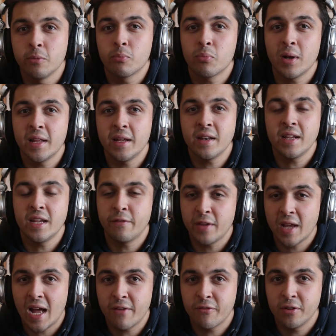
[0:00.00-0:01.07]
brilliant. If
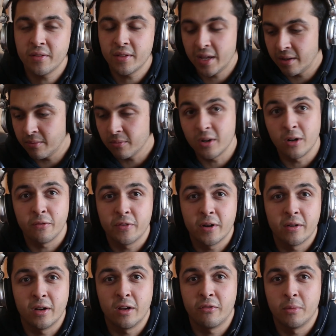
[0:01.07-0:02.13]
you haven't, then, well,
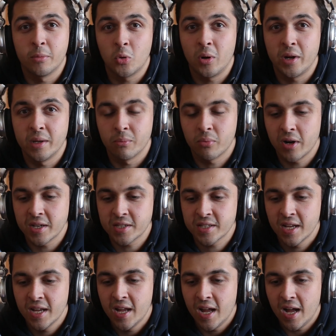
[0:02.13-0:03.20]
fair enough, I'm quite impressed.
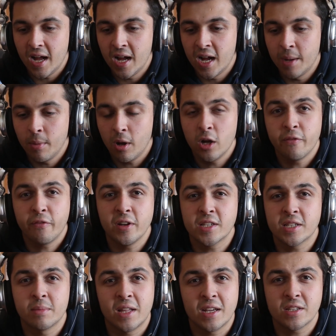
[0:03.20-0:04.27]
Hopefully
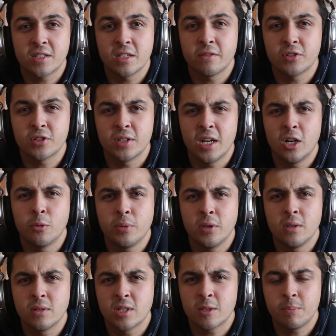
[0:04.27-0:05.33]
some of that stuff should help
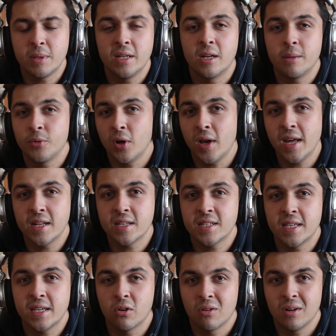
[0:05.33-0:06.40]
you speed up your
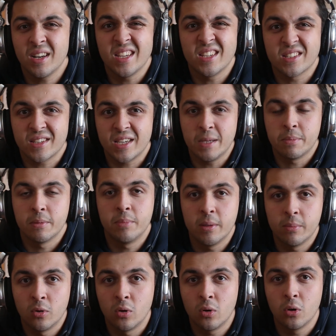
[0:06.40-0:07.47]
editing, or at least keep a
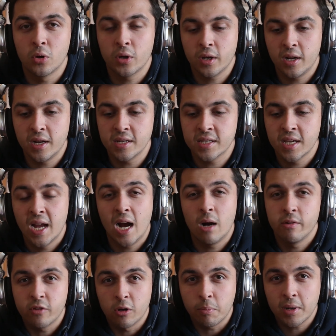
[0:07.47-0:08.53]
bit more organised. And
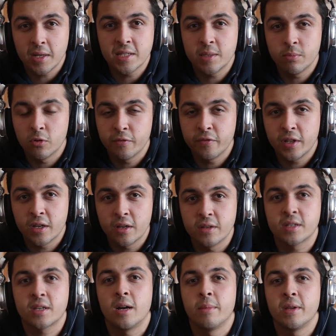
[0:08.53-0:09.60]
we've got plenty more
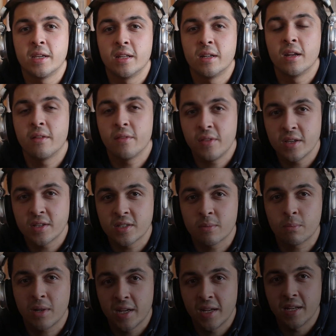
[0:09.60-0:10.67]
videos coming in this
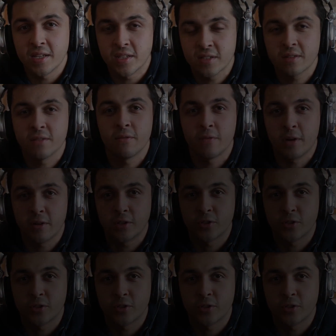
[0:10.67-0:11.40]
playlist very